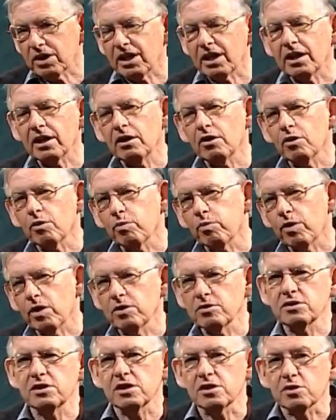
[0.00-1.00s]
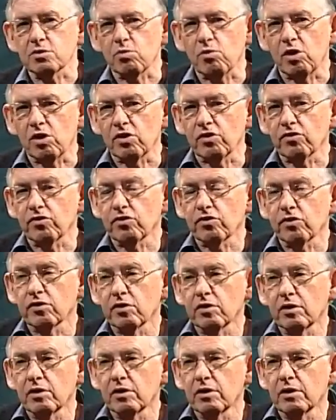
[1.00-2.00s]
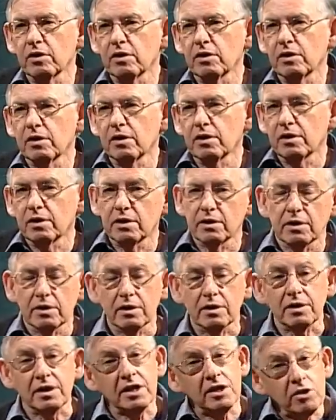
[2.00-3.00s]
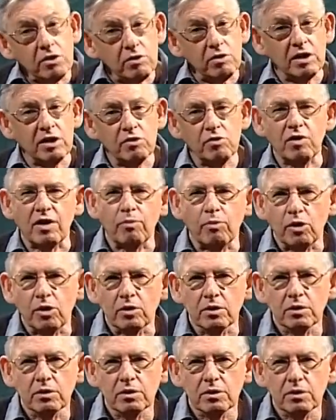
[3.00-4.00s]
that whole process was, then you're in trouble.